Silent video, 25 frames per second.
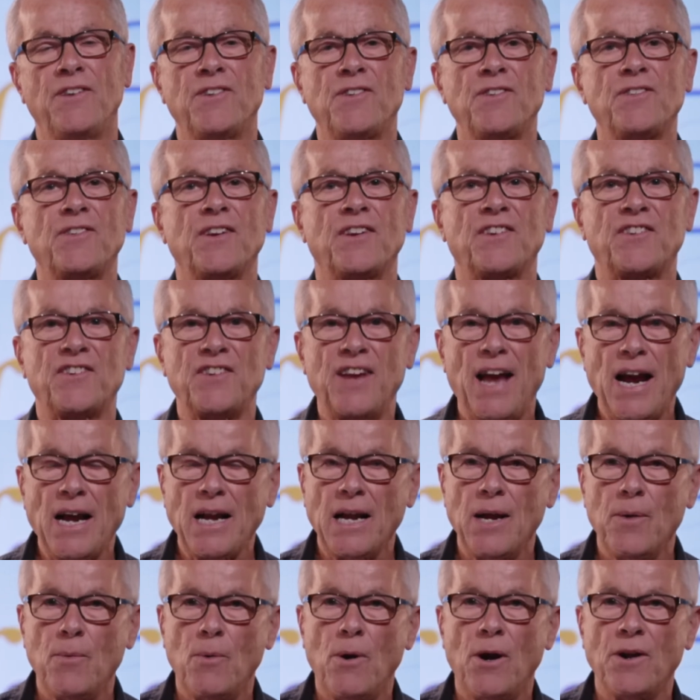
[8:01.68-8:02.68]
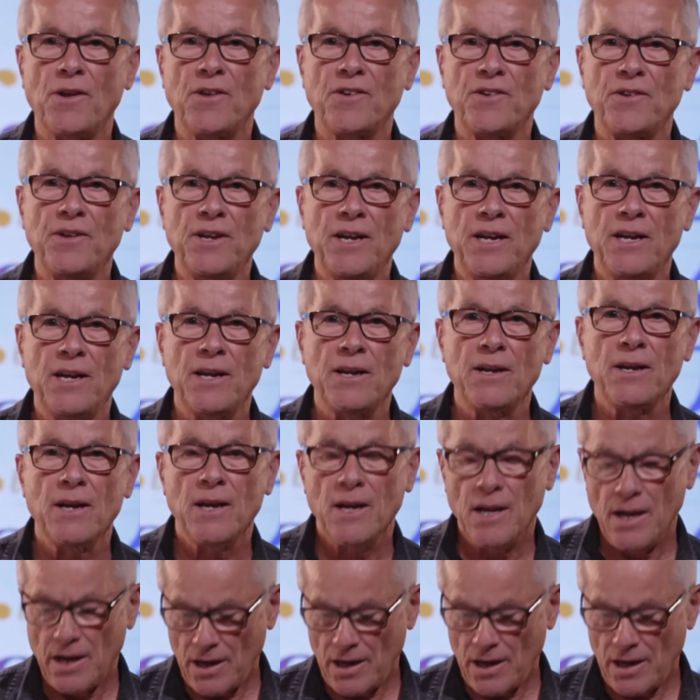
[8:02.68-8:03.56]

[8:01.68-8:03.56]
this is exactly what is needed